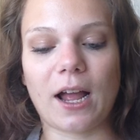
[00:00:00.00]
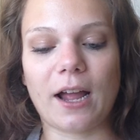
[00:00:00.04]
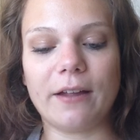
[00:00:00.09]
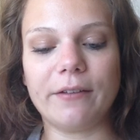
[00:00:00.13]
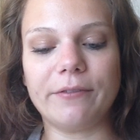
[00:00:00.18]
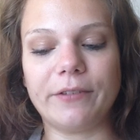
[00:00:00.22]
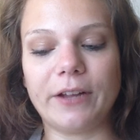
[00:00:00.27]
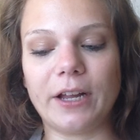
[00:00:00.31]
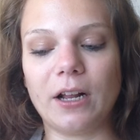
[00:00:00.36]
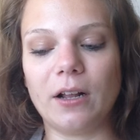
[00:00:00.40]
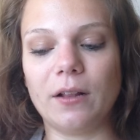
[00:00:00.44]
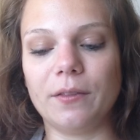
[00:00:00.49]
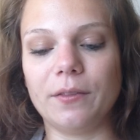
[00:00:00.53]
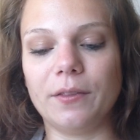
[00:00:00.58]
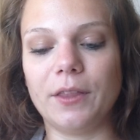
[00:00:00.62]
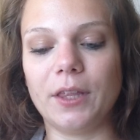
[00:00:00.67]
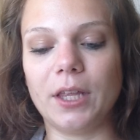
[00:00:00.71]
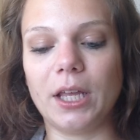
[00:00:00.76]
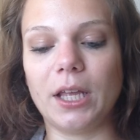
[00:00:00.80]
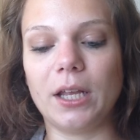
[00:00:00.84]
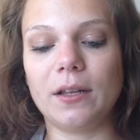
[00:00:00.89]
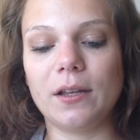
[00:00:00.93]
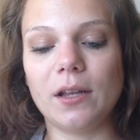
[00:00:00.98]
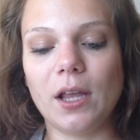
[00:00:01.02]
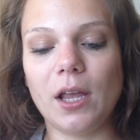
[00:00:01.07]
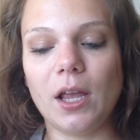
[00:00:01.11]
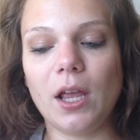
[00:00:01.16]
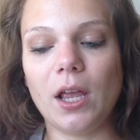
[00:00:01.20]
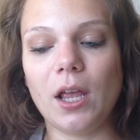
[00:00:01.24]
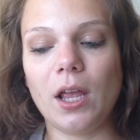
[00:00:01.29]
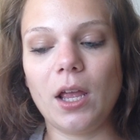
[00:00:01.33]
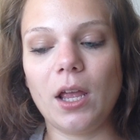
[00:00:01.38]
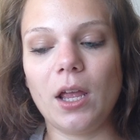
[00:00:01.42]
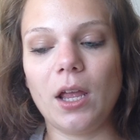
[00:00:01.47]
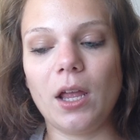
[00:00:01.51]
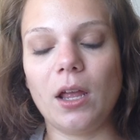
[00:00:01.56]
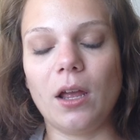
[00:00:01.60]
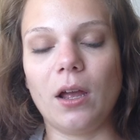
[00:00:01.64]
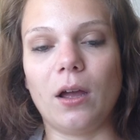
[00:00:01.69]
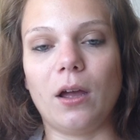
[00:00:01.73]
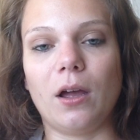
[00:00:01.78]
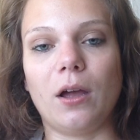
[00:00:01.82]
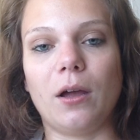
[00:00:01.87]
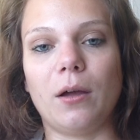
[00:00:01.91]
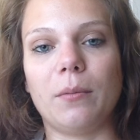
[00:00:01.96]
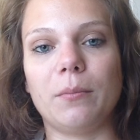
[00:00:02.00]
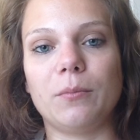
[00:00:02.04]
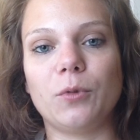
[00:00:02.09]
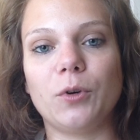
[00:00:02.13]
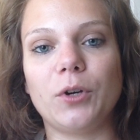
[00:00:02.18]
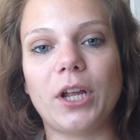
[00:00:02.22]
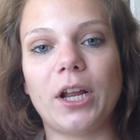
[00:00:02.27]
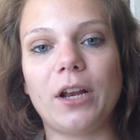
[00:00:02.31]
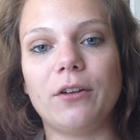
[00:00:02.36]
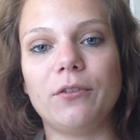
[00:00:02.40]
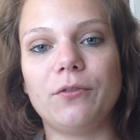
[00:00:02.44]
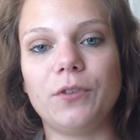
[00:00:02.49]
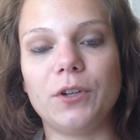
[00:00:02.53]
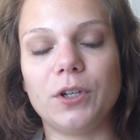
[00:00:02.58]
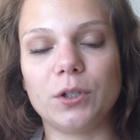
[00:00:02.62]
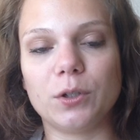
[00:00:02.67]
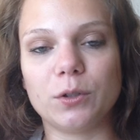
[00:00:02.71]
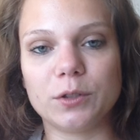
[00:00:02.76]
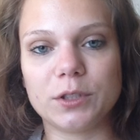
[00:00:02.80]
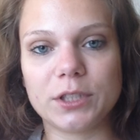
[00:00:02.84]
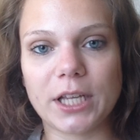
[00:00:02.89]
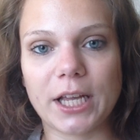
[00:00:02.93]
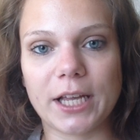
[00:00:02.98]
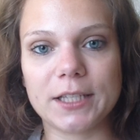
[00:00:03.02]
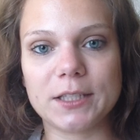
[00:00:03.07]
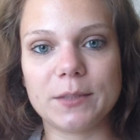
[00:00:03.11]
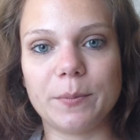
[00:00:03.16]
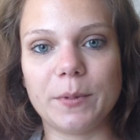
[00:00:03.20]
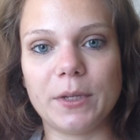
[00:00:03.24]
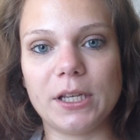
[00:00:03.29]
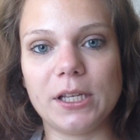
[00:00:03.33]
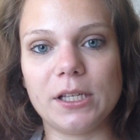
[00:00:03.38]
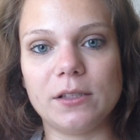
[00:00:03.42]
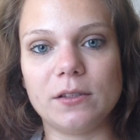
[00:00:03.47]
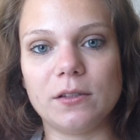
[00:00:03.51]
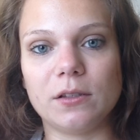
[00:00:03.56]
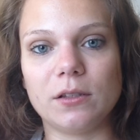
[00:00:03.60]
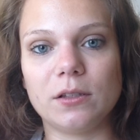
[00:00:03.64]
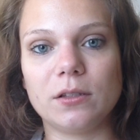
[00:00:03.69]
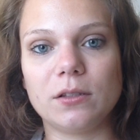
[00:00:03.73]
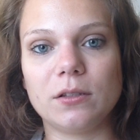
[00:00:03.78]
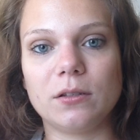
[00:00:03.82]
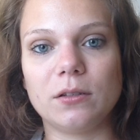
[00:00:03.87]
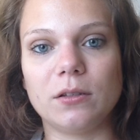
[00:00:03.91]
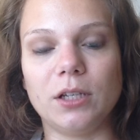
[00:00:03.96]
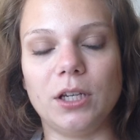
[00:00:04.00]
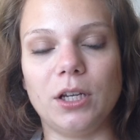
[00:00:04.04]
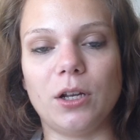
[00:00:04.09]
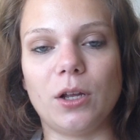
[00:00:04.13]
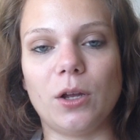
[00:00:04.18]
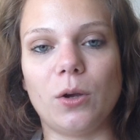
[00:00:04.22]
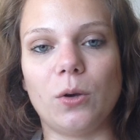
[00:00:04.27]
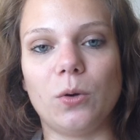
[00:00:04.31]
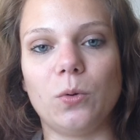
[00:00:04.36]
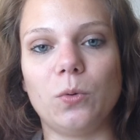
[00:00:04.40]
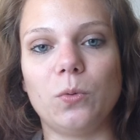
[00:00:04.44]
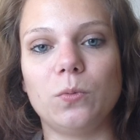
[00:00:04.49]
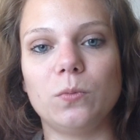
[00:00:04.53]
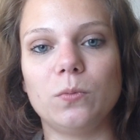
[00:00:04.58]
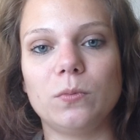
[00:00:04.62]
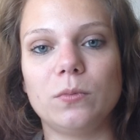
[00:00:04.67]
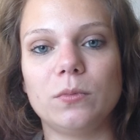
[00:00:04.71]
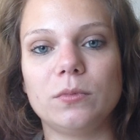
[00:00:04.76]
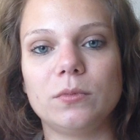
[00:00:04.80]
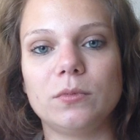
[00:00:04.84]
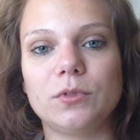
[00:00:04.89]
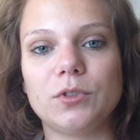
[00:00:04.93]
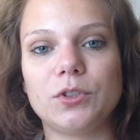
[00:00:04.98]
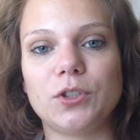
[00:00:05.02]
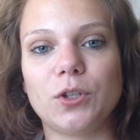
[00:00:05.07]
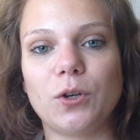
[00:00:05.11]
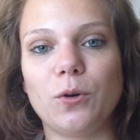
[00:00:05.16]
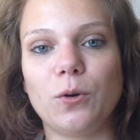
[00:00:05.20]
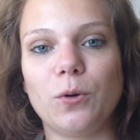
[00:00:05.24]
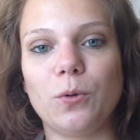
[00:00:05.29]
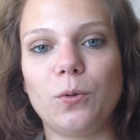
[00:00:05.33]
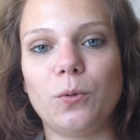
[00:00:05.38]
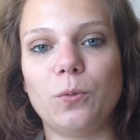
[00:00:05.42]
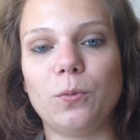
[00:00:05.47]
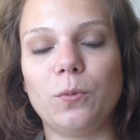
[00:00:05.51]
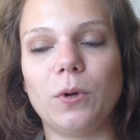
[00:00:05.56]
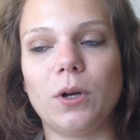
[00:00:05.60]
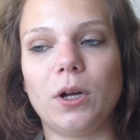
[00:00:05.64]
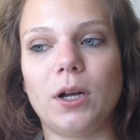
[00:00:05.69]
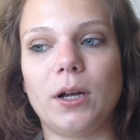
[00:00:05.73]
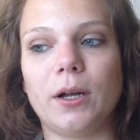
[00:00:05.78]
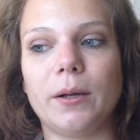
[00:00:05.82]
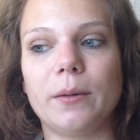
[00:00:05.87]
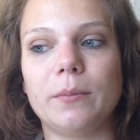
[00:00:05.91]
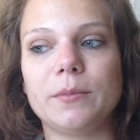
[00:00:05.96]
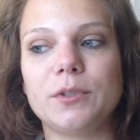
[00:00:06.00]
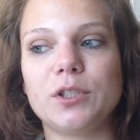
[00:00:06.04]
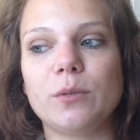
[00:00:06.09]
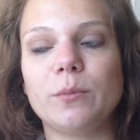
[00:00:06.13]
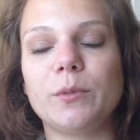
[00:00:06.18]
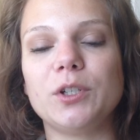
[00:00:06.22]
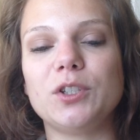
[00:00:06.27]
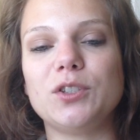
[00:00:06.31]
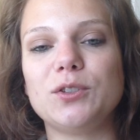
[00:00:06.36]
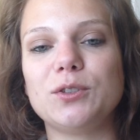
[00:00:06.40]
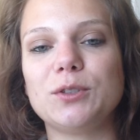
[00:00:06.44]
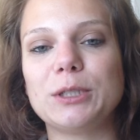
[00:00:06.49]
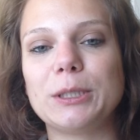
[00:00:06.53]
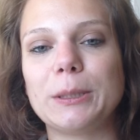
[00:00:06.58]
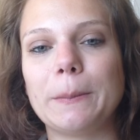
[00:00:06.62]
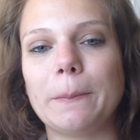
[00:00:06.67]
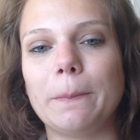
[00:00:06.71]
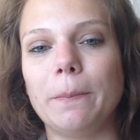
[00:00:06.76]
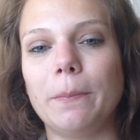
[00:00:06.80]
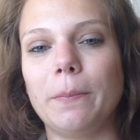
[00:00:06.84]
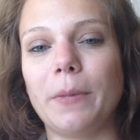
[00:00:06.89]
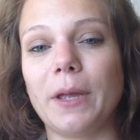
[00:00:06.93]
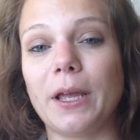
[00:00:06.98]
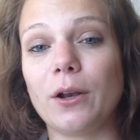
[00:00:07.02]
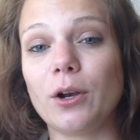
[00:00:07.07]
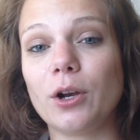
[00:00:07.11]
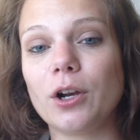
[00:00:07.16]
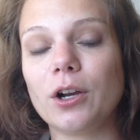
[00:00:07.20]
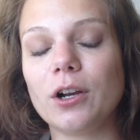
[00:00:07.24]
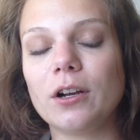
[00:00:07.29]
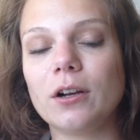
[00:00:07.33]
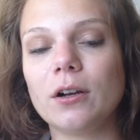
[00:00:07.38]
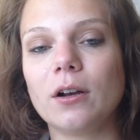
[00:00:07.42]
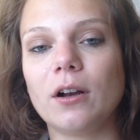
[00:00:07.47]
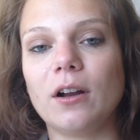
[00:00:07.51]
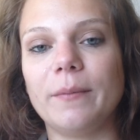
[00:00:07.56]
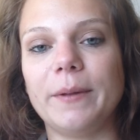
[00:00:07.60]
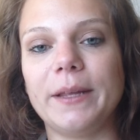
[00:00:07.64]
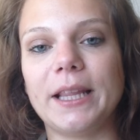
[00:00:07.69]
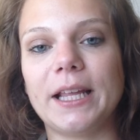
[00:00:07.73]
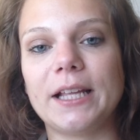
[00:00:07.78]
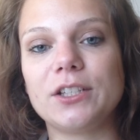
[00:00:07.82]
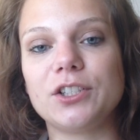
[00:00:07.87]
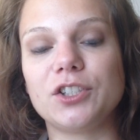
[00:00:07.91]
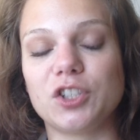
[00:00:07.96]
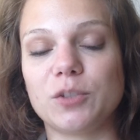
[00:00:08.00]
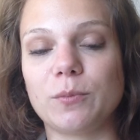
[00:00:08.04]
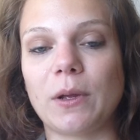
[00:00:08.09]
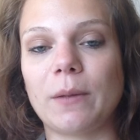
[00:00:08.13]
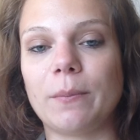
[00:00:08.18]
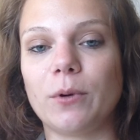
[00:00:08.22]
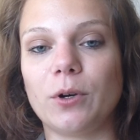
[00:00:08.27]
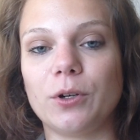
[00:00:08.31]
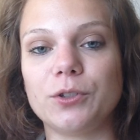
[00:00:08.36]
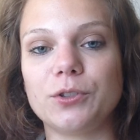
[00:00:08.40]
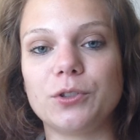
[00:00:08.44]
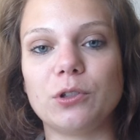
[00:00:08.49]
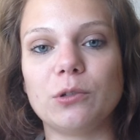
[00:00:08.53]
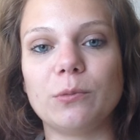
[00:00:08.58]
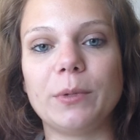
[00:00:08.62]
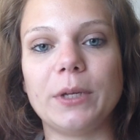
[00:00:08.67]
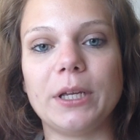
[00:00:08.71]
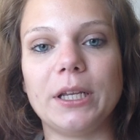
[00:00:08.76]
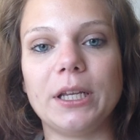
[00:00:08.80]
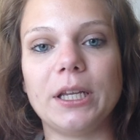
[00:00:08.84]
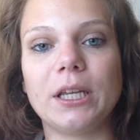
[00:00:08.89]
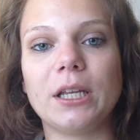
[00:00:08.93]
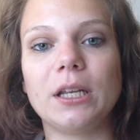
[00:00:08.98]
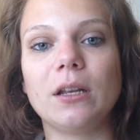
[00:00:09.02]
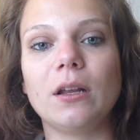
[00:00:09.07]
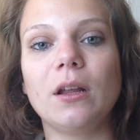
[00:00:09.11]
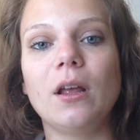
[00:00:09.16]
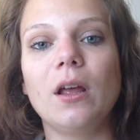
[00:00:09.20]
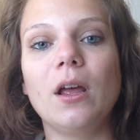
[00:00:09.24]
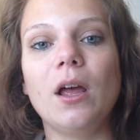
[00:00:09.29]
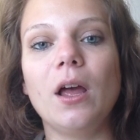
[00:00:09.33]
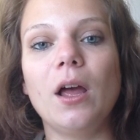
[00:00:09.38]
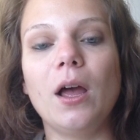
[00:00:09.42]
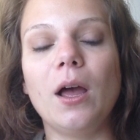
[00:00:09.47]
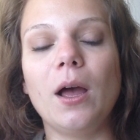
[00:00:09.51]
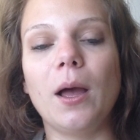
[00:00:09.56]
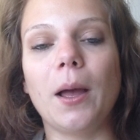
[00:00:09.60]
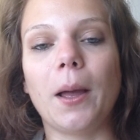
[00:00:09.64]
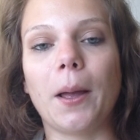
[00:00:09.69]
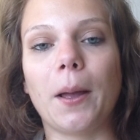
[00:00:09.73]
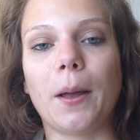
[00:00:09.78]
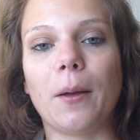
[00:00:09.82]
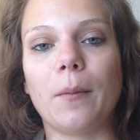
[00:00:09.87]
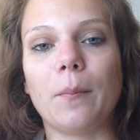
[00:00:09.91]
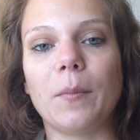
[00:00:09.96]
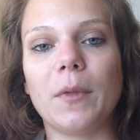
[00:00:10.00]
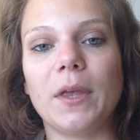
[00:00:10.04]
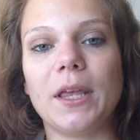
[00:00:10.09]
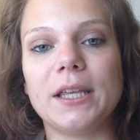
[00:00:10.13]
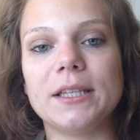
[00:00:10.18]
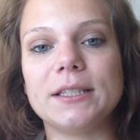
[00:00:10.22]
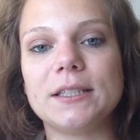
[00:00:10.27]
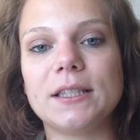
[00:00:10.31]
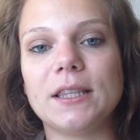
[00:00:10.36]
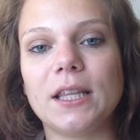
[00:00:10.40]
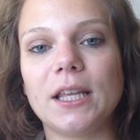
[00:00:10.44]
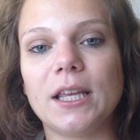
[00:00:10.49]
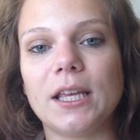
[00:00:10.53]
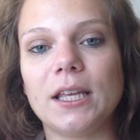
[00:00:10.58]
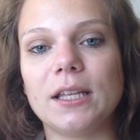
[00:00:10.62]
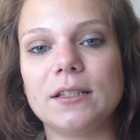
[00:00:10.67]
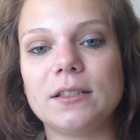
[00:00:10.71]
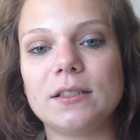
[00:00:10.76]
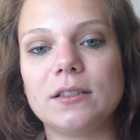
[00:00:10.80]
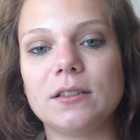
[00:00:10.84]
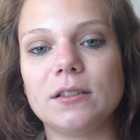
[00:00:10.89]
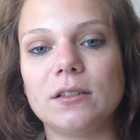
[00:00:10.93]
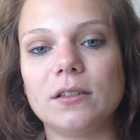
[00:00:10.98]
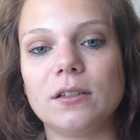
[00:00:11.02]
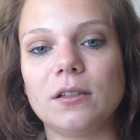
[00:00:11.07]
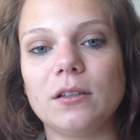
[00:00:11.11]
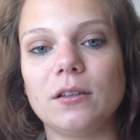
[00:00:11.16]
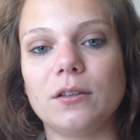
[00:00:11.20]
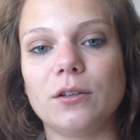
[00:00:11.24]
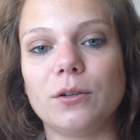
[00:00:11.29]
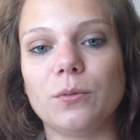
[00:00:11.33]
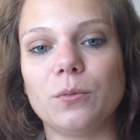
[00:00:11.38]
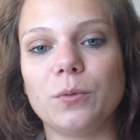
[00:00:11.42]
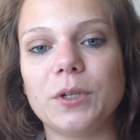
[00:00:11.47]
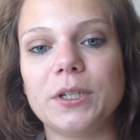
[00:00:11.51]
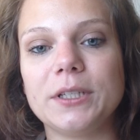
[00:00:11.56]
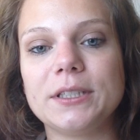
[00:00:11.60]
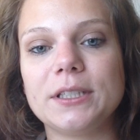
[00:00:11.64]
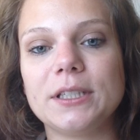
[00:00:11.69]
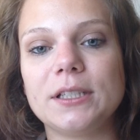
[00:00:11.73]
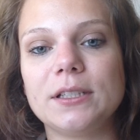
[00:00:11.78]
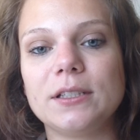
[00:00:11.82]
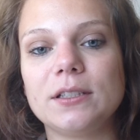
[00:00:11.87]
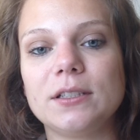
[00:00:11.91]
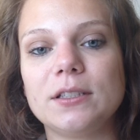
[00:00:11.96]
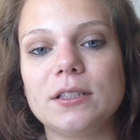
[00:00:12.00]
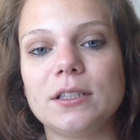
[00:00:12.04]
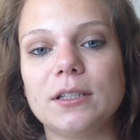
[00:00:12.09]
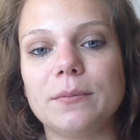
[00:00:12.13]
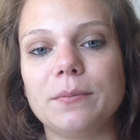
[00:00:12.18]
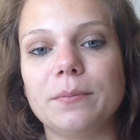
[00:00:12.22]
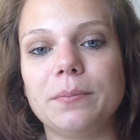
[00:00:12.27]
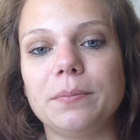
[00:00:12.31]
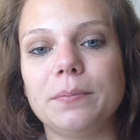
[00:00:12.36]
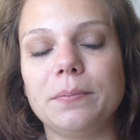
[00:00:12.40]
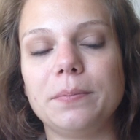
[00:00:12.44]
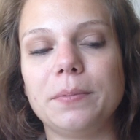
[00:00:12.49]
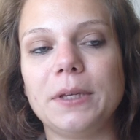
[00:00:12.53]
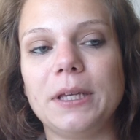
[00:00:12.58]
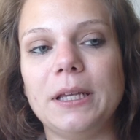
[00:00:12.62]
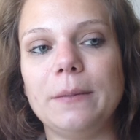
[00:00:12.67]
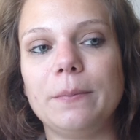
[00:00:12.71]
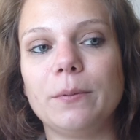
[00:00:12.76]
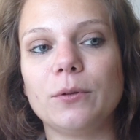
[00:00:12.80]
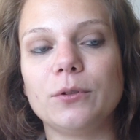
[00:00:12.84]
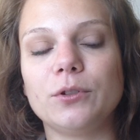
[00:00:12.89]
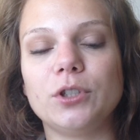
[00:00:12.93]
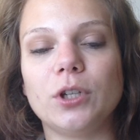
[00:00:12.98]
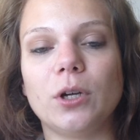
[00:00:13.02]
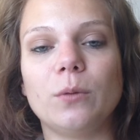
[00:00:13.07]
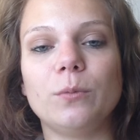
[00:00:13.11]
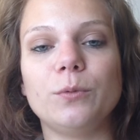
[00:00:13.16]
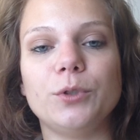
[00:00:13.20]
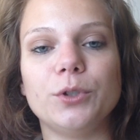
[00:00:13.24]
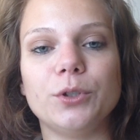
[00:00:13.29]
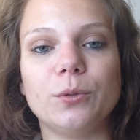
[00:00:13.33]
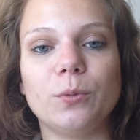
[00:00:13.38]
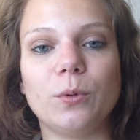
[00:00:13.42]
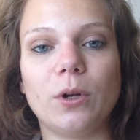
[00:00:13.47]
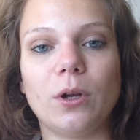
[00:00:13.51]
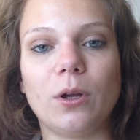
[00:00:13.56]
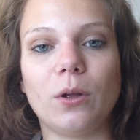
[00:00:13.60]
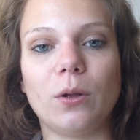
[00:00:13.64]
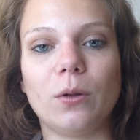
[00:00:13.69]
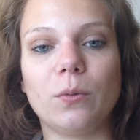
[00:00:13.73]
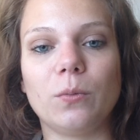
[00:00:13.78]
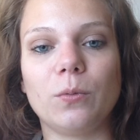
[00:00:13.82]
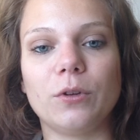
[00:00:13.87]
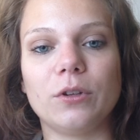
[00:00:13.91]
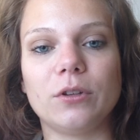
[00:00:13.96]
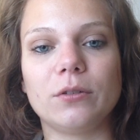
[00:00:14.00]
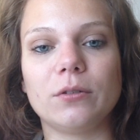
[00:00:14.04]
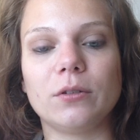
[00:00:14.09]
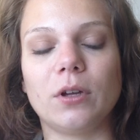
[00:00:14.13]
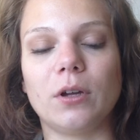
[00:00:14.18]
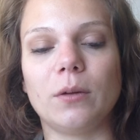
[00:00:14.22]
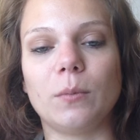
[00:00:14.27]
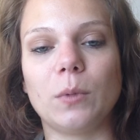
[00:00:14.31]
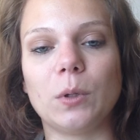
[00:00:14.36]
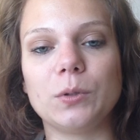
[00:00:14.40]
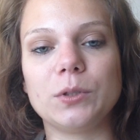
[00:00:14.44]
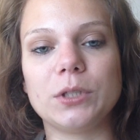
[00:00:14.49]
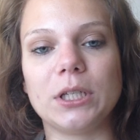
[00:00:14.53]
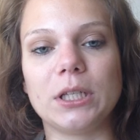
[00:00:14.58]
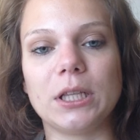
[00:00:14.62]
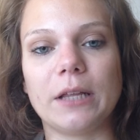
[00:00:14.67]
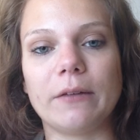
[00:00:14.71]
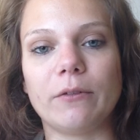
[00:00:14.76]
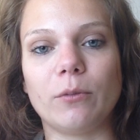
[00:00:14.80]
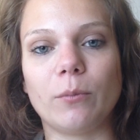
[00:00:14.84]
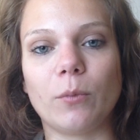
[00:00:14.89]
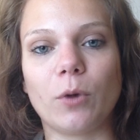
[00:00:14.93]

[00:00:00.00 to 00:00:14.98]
I found that Rodan Fields has been, so much better, I mean, that's just my personal opinion, is that the reasons that people don't do well with multi-level